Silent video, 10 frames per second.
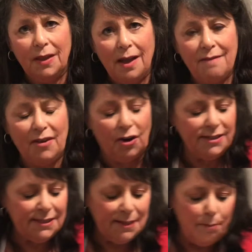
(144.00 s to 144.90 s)
A very
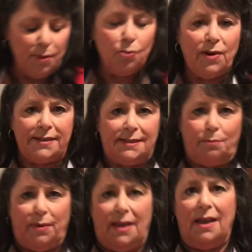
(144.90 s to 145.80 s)
simple
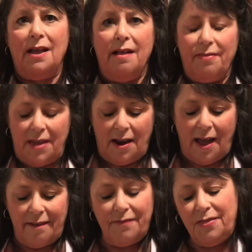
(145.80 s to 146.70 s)
recipe that
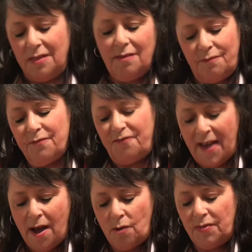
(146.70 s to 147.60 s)
I
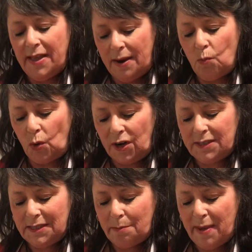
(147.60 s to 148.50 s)
found it works
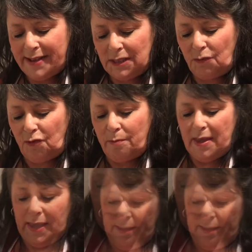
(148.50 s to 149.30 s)
the best for me.